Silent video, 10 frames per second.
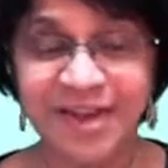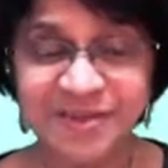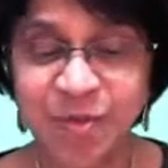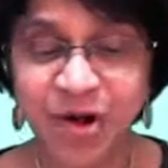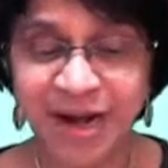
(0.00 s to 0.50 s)
What
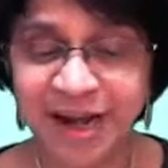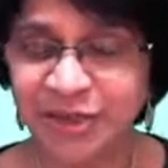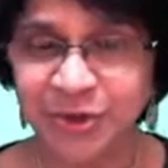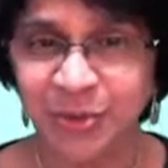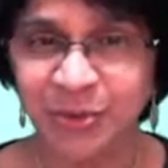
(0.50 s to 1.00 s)
is mole
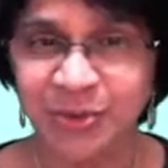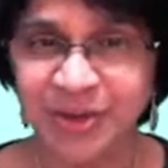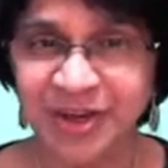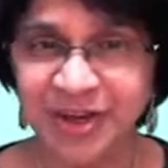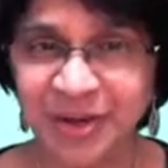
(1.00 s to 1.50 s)
ratio?
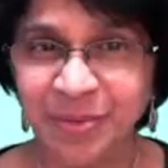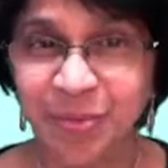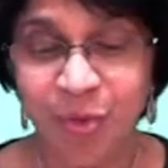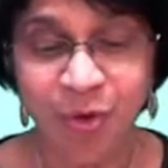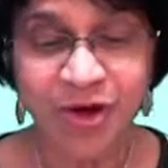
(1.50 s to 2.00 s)

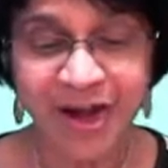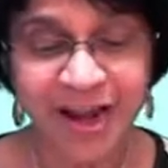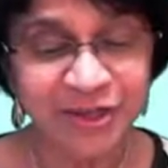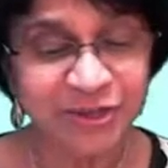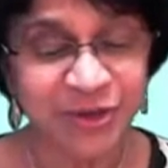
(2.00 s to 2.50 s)
Mole
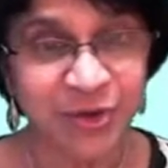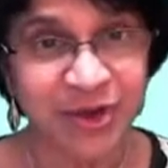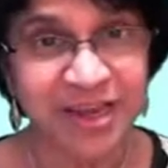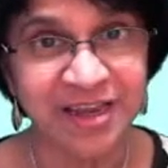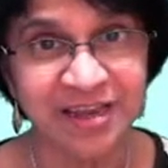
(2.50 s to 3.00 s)

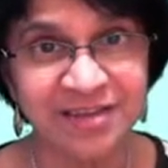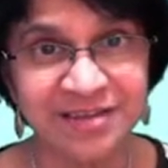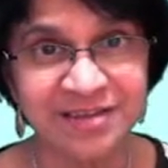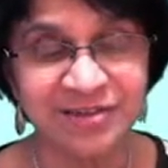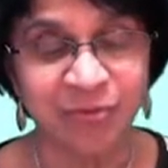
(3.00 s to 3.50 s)
ratio
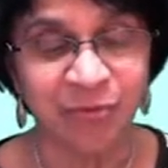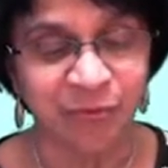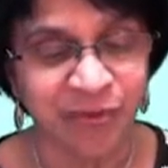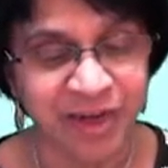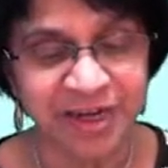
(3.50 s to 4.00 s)
is
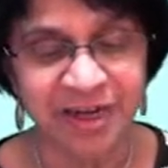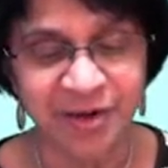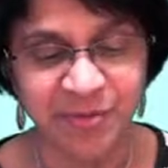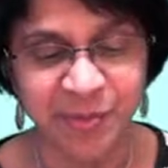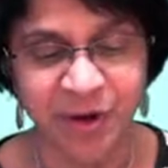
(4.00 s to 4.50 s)

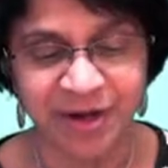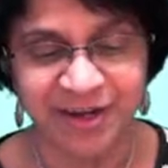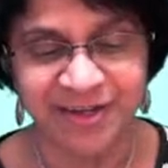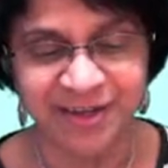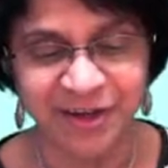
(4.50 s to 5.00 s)
very
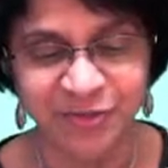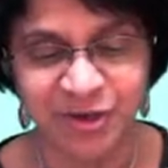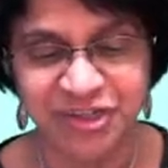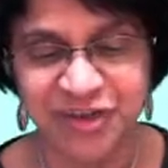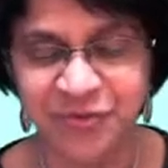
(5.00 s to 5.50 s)
important
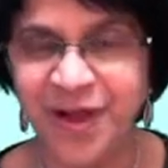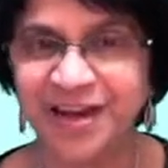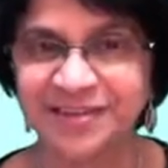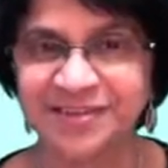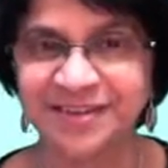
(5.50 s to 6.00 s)
conversion
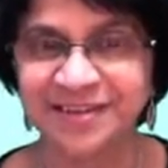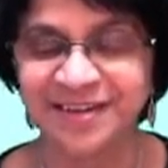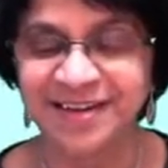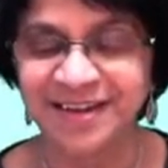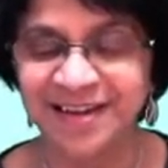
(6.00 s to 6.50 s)
factor.
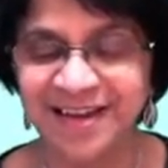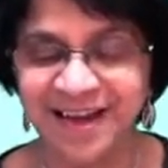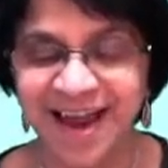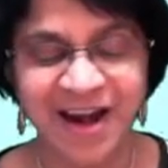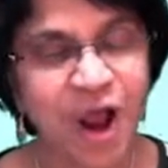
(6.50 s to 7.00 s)

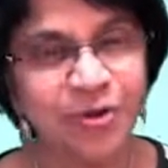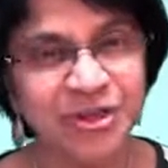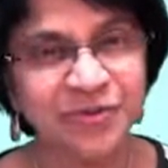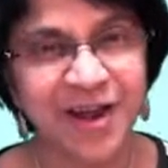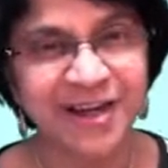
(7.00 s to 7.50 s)
And how
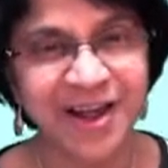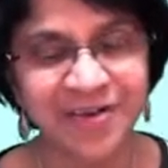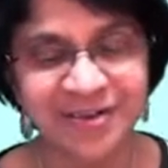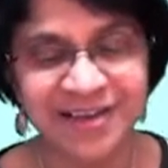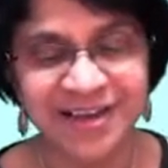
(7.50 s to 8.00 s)
do you find
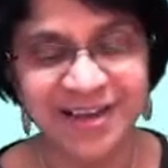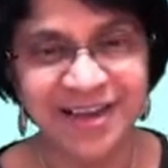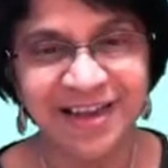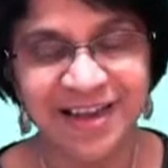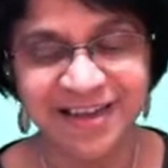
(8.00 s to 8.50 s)
out?
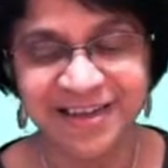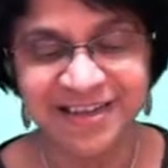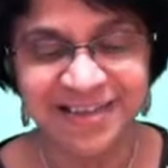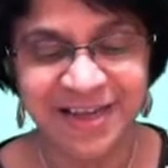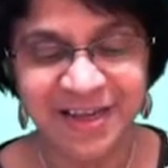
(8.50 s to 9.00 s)
It
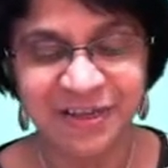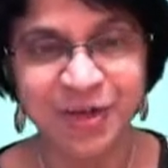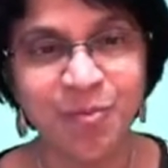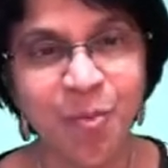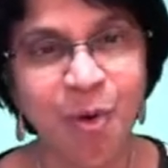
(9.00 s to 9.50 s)
is
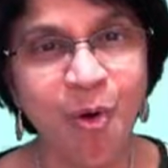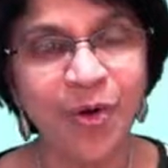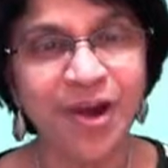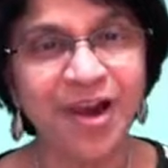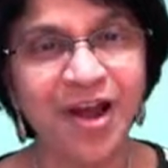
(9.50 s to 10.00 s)
the
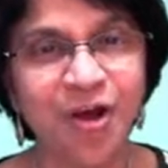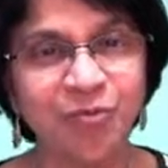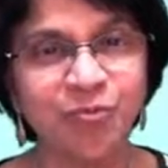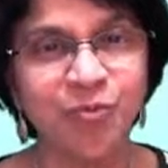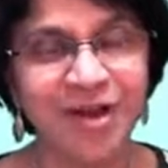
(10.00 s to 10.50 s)
mole
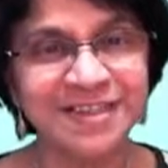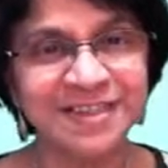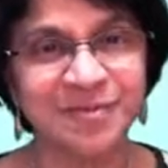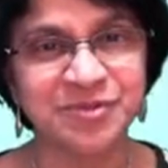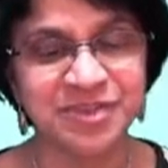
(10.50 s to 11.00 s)
of one
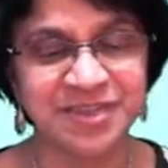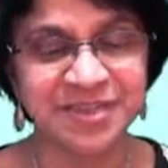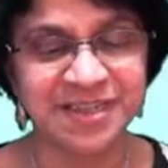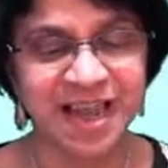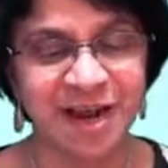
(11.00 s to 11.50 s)

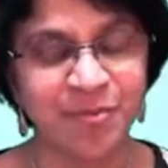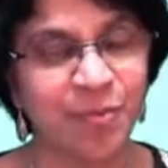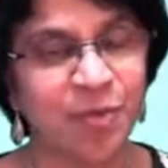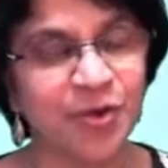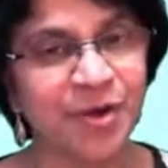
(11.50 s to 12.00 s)
substance and
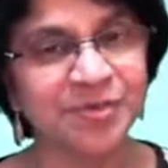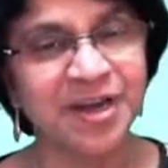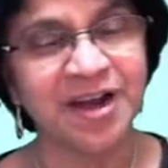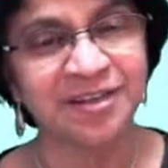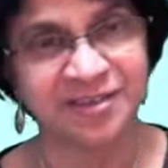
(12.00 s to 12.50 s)
mole of
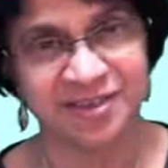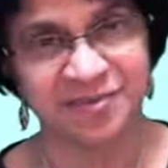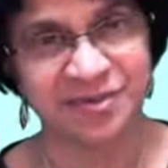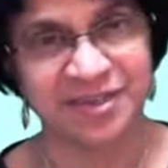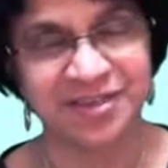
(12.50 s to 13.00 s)
the other
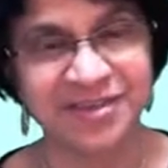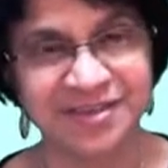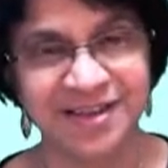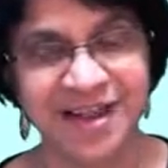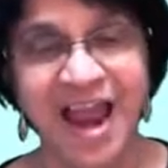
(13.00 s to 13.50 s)

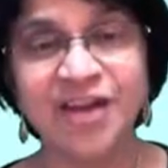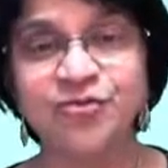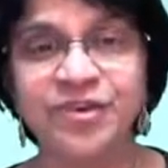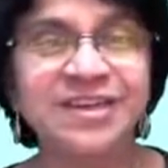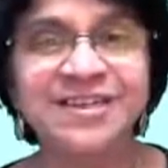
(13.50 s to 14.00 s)
substance,
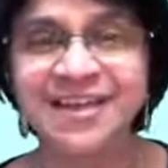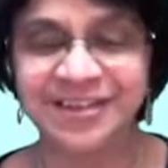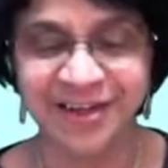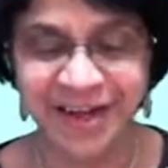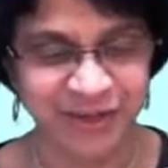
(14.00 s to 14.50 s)
and we
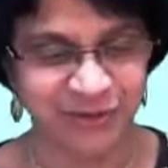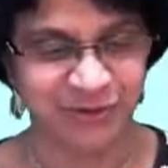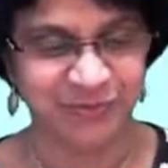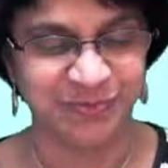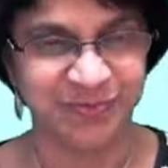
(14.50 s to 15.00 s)
take the
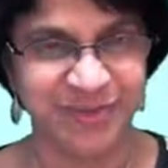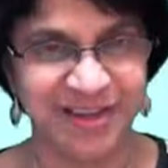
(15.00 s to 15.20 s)
ratio.